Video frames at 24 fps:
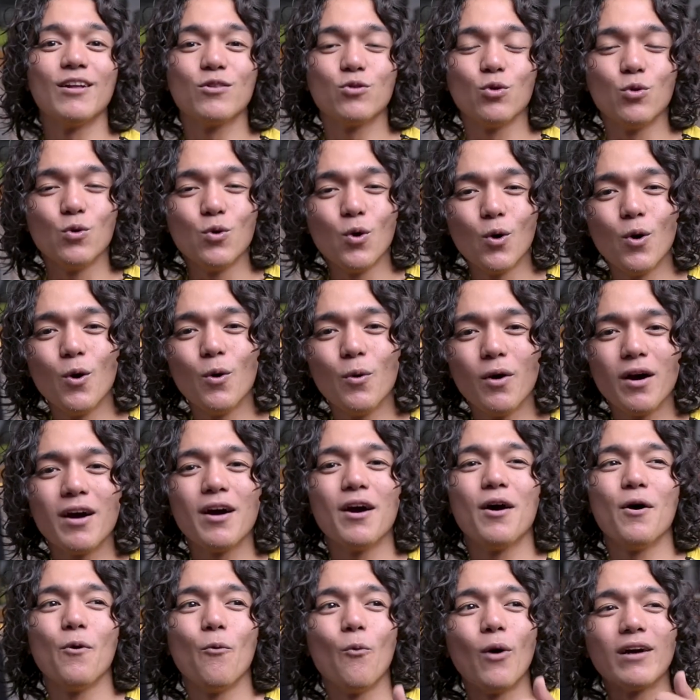to know
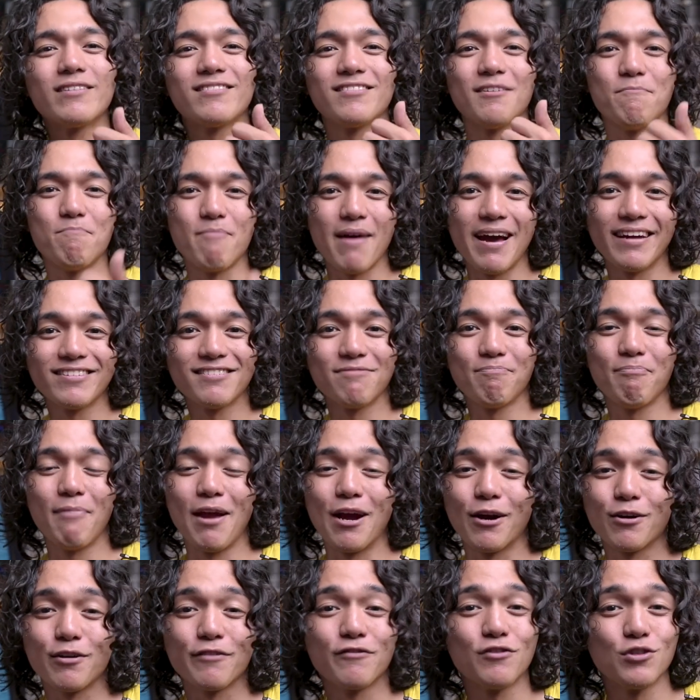what's the best
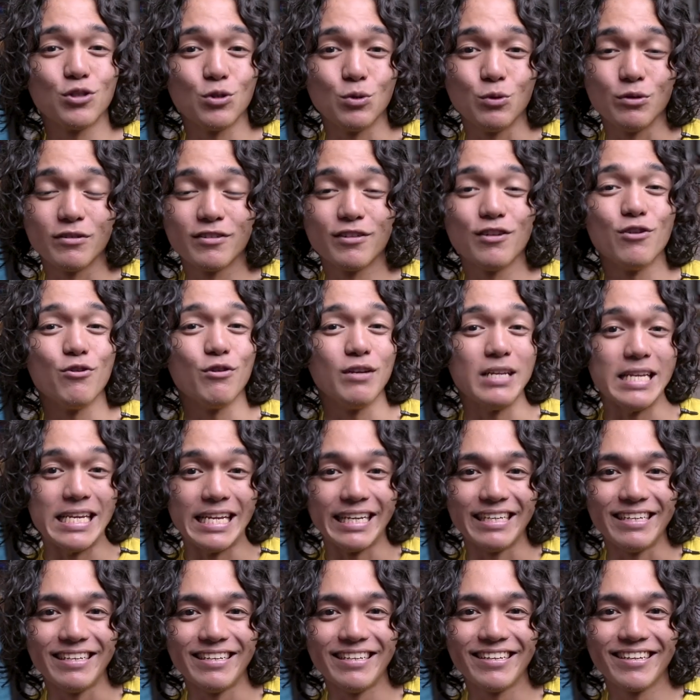pair of shoes you
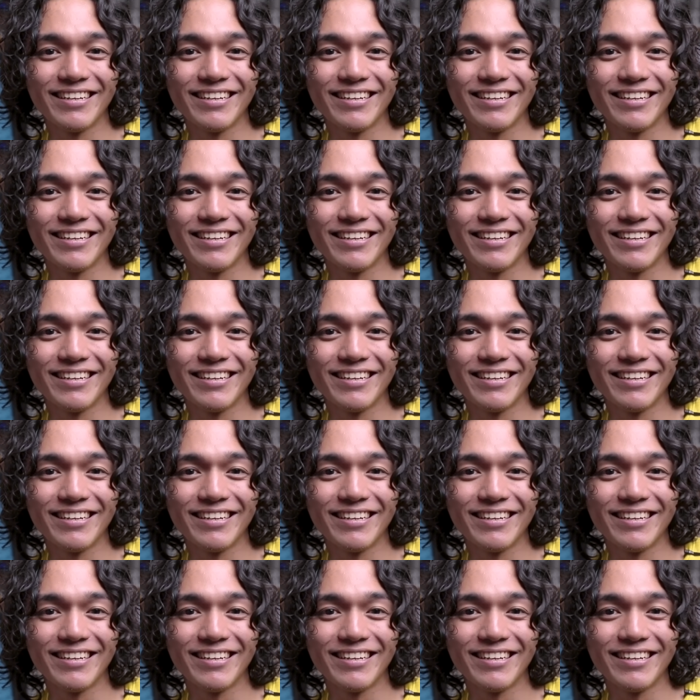need.